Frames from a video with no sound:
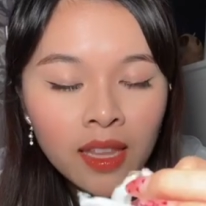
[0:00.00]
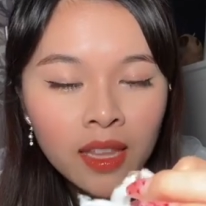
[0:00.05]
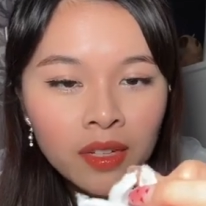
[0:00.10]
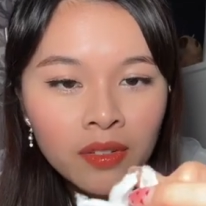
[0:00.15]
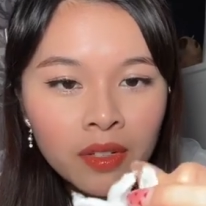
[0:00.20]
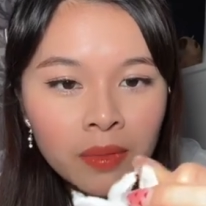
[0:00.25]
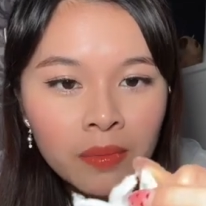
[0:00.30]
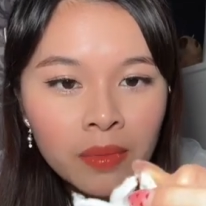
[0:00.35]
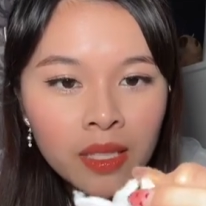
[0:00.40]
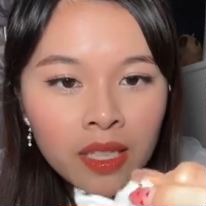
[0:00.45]
And
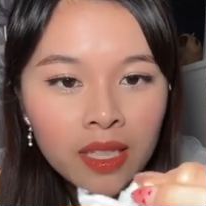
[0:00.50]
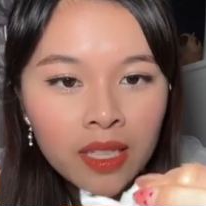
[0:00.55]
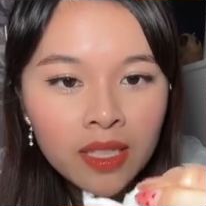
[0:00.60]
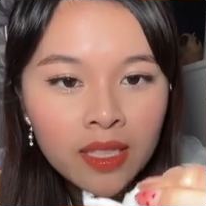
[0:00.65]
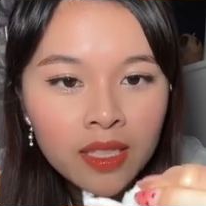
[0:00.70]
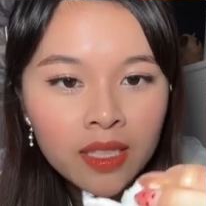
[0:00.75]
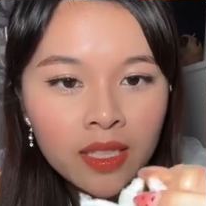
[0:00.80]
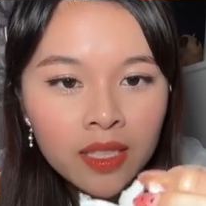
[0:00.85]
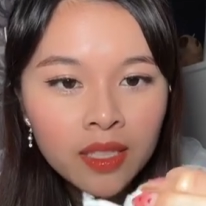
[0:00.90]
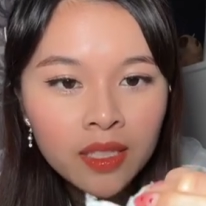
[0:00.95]

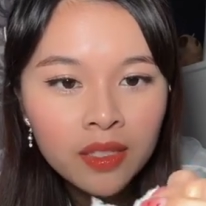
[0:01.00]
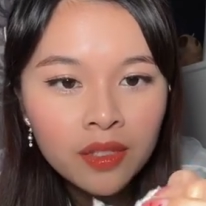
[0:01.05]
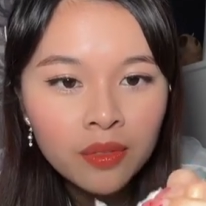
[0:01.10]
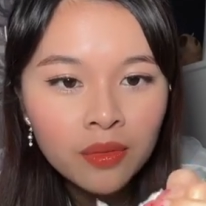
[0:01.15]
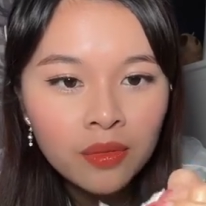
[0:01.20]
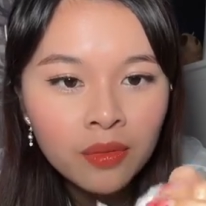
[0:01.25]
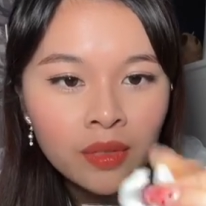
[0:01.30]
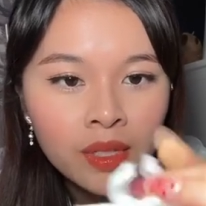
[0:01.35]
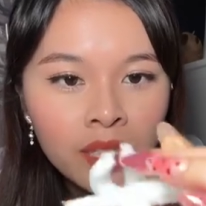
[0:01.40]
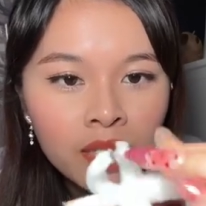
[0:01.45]
repeat
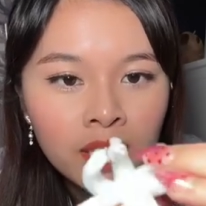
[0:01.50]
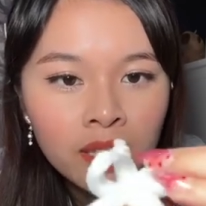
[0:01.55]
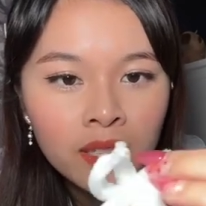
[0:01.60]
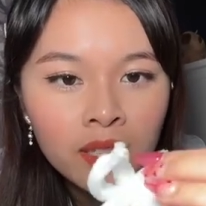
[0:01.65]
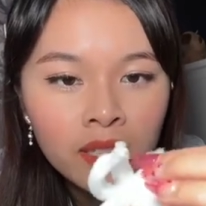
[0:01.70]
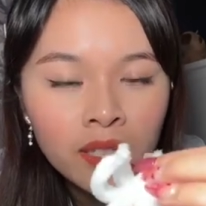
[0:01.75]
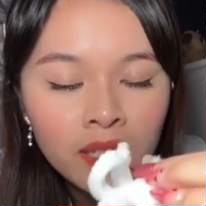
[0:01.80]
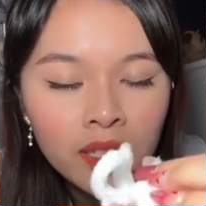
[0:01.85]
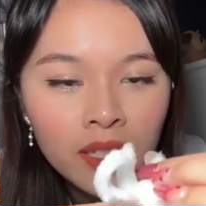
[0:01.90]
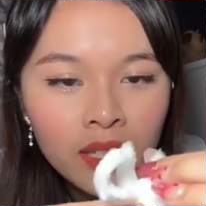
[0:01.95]
with
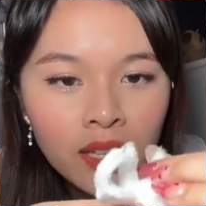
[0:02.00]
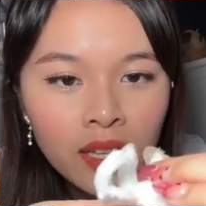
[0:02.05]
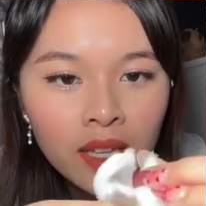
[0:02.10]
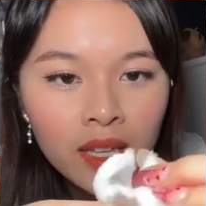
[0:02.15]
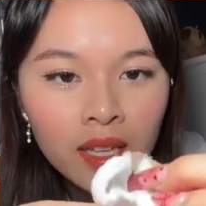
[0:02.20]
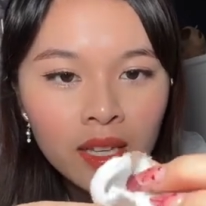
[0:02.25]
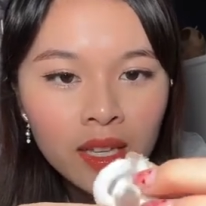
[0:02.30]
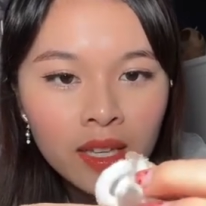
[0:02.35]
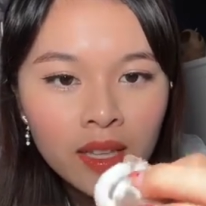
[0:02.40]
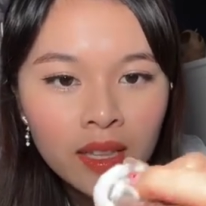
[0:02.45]

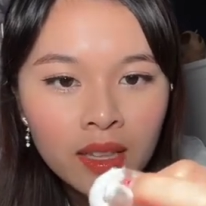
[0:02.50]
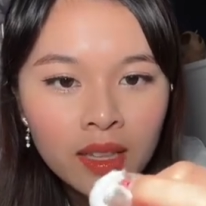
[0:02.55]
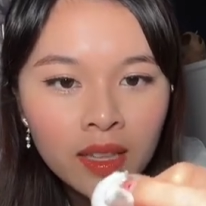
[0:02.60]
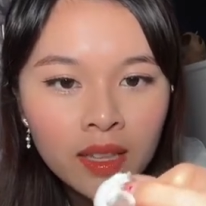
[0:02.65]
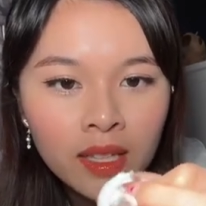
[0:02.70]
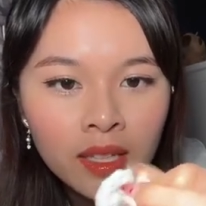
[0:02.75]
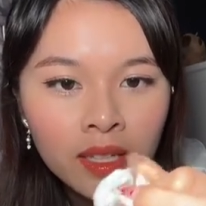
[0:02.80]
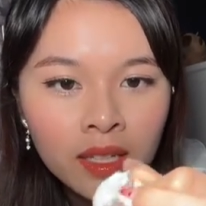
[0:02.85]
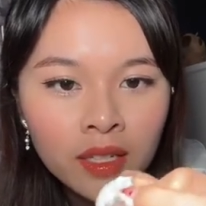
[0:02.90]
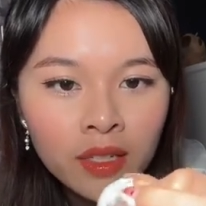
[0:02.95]

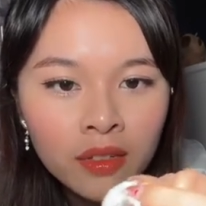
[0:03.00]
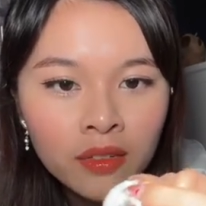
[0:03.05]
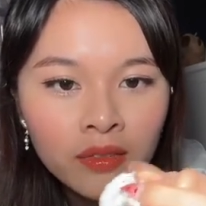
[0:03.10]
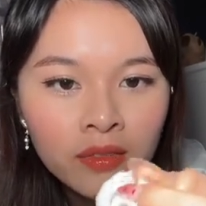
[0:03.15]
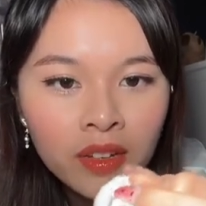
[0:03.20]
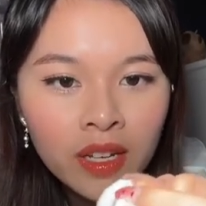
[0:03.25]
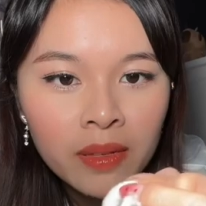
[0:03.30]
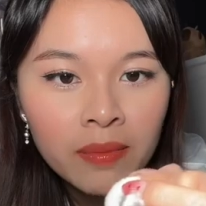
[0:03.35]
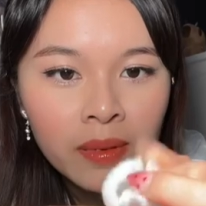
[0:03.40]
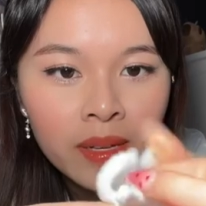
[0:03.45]
the other
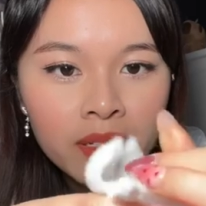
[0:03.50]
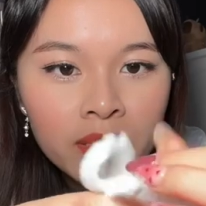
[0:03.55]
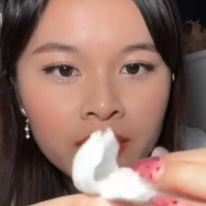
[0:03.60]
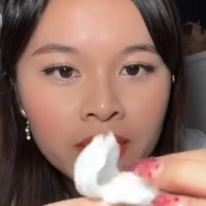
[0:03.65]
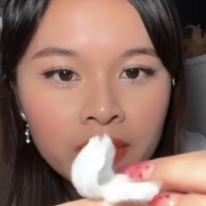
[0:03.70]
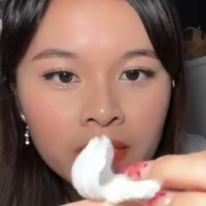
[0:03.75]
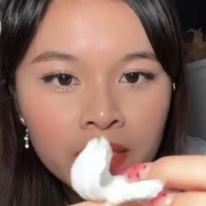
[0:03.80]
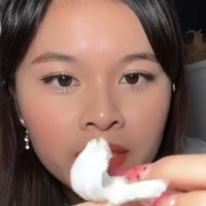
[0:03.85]
5 petals